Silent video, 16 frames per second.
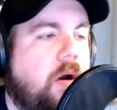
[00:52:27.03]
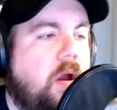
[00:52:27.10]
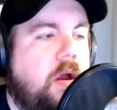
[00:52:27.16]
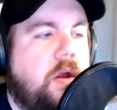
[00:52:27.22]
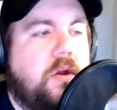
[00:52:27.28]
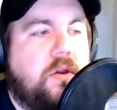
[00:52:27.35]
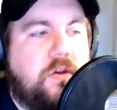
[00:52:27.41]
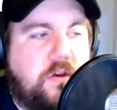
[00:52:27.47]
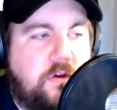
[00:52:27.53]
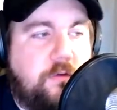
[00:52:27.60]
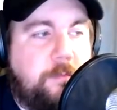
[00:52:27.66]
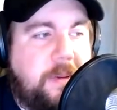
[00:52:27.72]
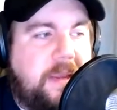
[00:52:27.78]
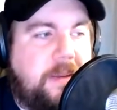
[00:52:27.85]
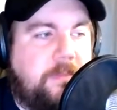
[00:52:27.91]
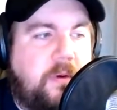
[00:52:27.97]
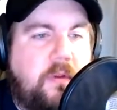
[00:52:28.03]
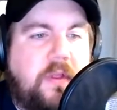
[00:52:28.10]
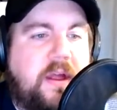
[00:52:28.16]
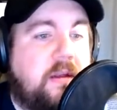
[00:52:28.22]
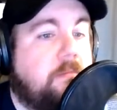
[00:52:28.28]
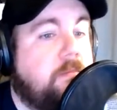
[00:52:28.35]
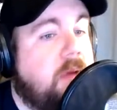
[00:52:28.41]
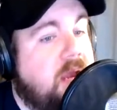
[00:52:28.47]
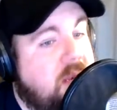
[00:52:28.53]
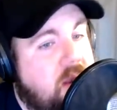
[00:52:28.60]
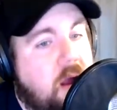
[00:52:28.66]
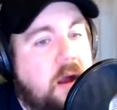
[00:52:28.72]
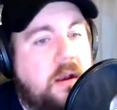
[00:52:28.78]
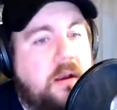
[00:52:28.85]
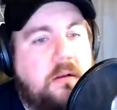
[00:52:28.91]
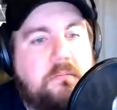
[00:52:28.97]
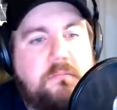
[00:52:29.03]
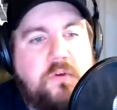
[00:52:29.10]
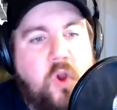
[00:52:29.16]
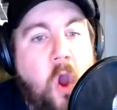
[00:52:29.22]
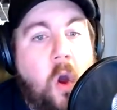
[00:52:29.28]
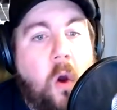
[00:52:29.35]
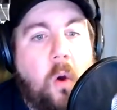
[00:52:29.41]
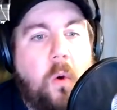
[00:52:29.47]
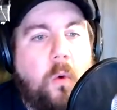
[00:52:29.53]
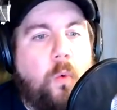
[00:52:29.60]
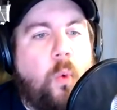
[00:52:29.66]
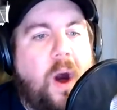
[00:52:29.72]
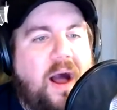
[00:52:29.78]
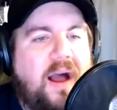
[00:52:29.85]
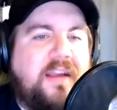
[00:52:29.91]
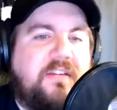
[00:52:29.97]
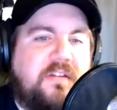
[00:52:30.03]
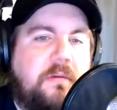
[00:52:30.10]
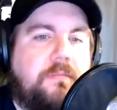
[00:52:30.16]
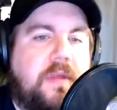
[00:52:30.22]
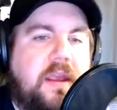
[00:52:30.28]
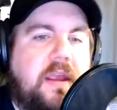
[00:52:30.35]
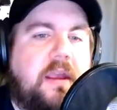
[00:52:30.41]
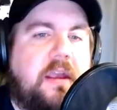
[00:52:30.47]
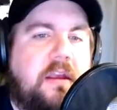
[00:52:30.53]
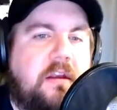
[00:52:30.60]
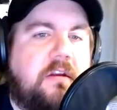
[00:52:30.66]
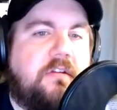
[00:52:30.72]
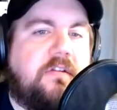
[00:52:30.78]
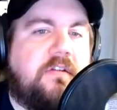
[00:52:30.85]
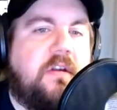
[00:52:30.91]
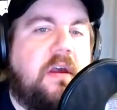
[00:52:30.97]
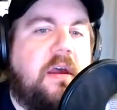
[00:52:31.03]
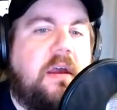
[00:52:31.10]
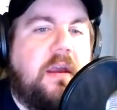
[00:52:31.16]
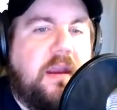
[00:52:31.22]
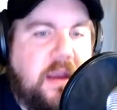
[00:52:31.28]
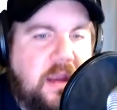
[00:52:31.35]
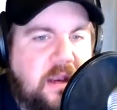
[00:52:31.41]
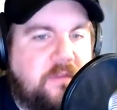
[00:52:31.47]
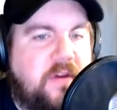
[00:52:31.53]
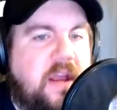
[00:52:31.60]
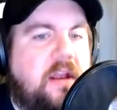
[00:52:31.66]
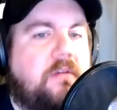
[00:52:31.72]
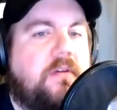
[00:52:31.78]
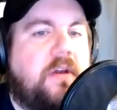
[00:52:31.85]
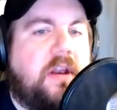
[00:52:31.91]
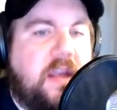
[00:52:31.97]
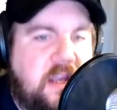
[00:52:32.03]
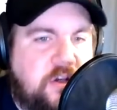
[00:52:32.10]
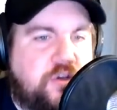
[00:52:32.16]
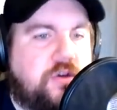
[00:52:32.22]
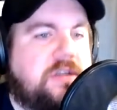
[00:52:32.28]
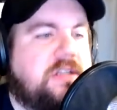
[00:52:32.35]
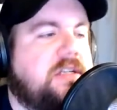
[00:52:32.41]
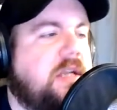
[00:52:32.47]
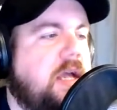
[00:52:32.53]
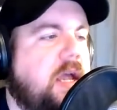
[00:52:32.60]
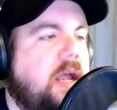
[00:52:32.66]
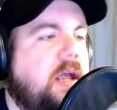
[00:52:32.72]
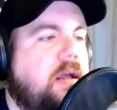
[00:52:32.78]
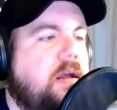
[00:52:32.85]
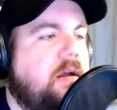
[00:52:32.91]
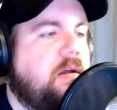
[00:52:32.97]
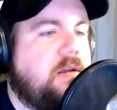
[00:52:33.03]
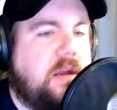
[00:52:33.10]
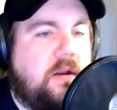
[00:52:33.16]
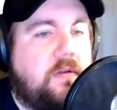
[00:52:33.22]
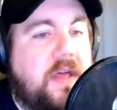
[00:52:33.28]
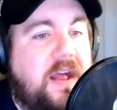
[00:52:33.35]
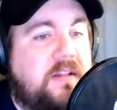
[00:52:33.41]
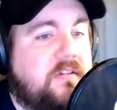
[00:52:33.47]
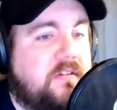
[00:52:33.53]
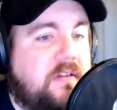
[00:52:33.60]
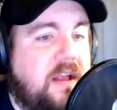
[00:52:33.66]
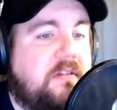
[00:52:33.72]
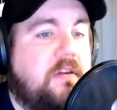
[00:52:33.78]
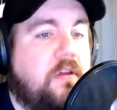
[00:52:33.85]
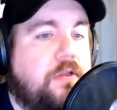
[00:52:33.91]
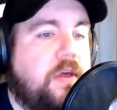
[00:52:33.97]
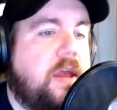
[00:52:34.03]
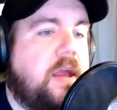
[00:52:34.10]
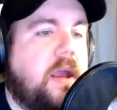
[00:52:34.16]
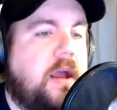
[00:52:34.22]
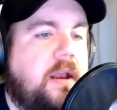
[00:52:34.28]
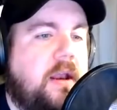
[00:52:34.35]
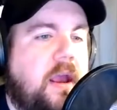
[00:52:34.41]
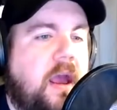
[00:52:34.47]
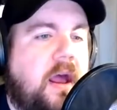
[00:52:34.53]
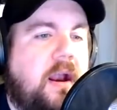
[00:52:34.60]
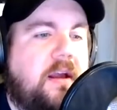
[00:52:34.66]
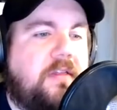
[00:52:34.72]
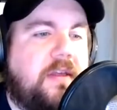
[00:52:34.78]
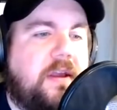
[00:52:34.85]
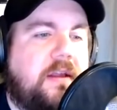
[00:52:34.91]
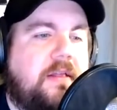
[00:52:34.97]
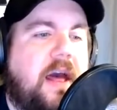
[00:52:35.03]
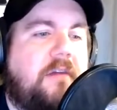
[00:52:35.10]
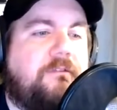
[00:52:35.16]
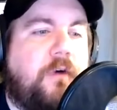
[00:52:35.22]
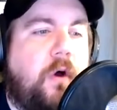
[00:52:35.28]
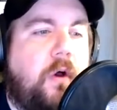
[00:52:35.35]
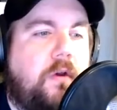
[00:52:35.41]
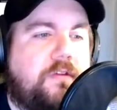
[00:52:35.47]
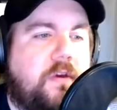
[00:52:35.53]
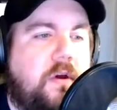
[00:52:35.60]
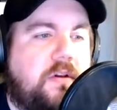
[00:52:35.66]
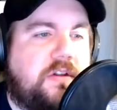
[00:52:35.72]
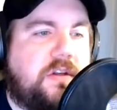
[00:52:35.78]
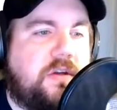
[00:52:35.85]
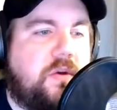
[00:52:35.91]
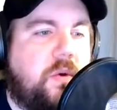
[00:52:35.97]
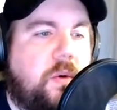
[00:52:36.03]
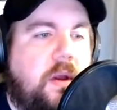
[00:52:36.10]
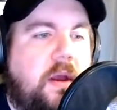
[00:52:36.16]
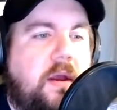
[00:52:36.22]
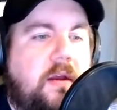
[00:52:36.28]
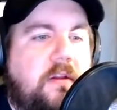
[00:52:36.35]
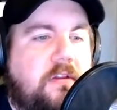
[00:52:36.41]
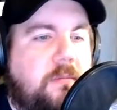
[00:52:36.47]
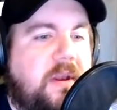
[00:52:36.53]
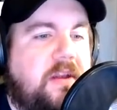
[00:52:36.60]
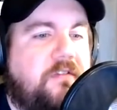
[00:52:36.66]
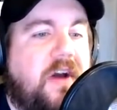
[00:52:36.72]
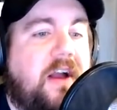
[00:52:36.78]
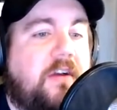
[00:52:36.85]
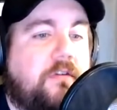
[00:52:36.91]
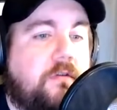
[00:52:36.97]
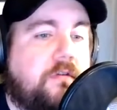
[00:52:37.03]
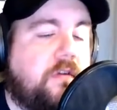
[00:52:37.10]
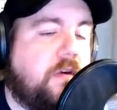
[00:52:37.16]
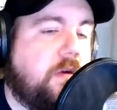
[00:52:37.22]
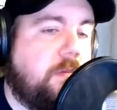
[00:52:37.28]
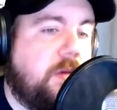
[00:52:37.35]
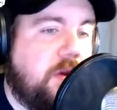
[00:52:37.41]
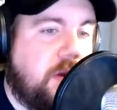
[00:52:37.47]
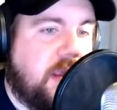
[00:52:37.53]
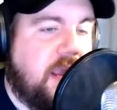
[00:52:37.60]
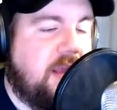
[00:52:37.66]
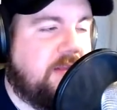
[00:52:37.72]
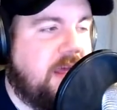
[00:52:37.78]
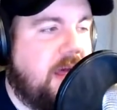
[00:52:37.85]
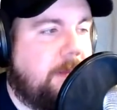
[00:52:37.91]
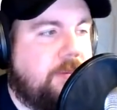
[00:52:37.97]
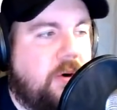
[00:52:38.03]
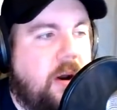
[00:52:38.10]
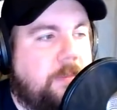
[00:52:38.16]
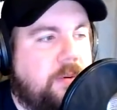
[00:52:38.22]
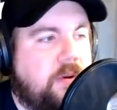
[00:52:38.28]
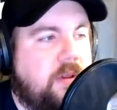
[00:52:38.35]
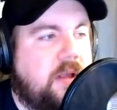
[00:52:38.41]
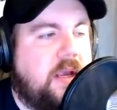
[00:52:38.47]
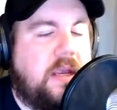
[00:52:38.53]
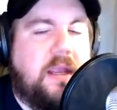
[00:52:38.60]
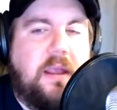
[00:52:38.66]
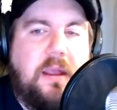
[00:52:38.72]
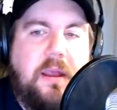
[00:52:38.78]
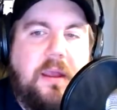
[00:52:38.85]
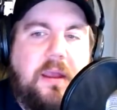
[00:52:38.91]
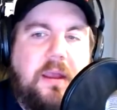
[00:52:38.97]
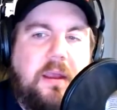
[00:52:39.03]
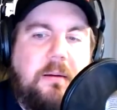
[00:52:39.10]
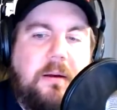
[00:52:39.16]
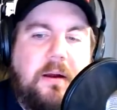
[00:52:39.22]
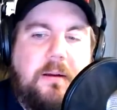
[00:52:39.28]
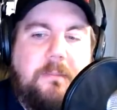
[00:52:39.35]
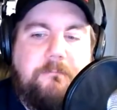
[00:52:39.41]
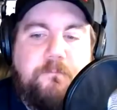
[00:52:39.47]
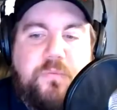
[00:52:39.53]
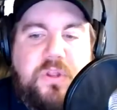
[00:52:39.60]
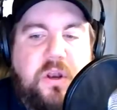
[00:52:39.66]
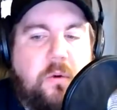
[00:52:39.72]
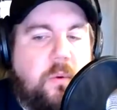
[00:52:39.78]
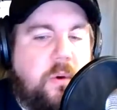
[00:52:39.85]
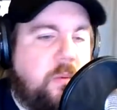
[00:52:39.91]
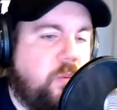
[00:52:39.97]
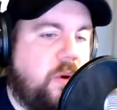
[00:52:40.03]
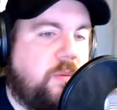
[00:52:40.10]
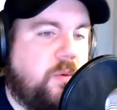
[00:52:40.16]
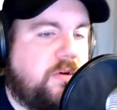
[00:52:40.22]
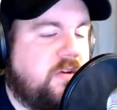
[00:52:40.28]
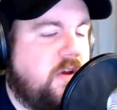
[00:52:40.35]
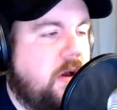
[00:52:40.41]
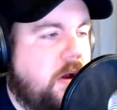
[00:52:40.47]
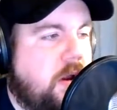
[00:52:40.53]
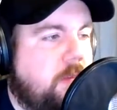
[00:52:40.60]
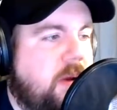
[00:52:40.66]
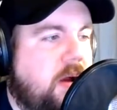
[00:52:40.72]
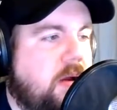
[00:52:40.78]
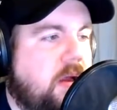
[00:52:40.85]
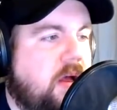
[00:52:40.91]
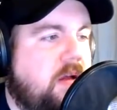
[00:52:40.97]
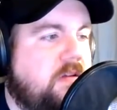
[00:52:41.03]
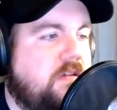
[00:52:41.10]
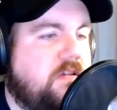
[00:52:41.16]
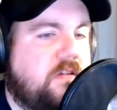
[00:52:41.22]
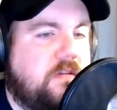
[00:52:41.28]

new people that may not know why something is innovative and interesting. That's a thing. And I think that falls onto the manufacturers to communicate that properly. When we're talking about guns